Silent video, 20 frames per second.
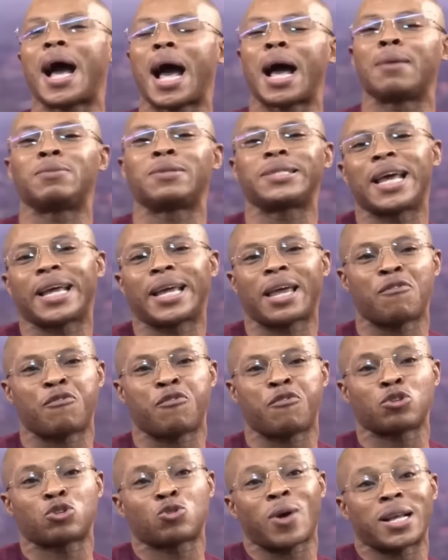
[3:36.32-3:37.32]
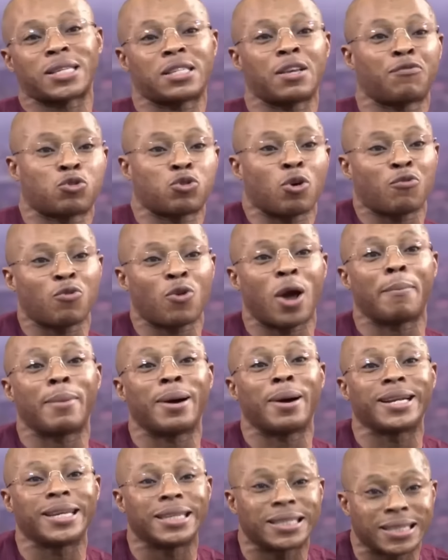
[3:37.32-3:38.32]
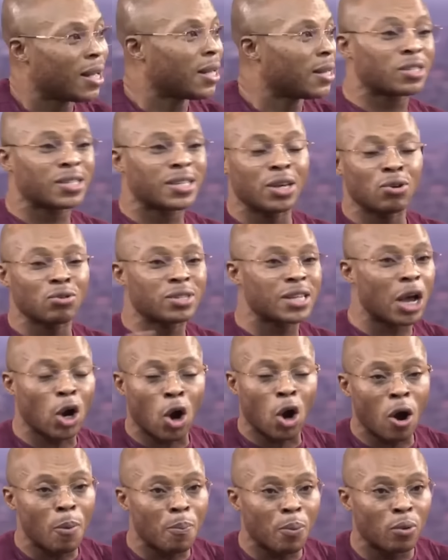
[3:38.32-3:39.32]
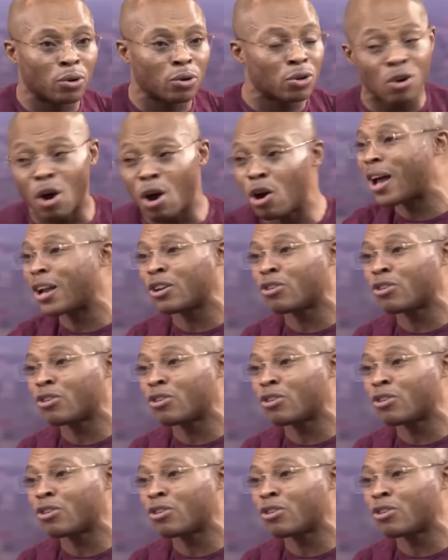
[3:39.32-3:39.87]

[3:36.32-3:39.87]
servant of God involved, Apostle Joshua Selman.